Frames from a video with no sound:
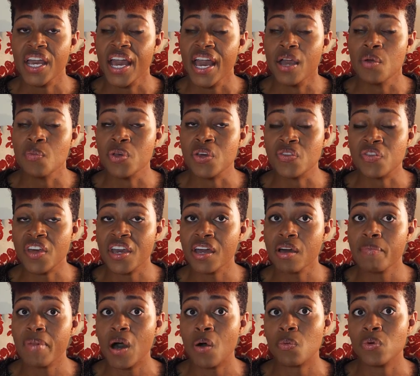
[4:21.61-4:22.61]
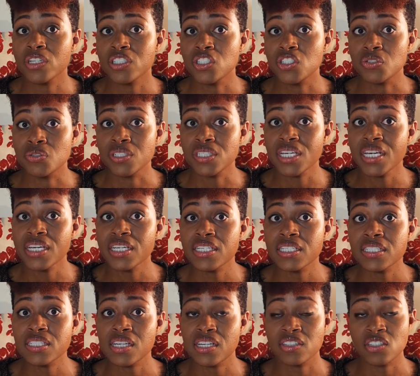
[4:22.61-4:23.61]
And when you think about what juice
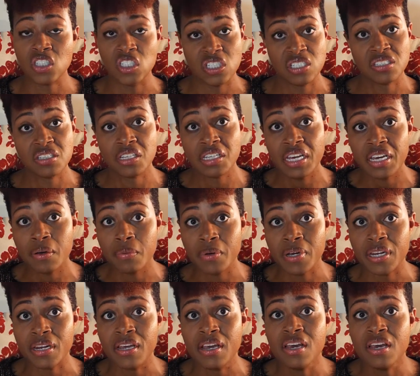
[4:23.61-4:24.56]
is, it's just a liquid.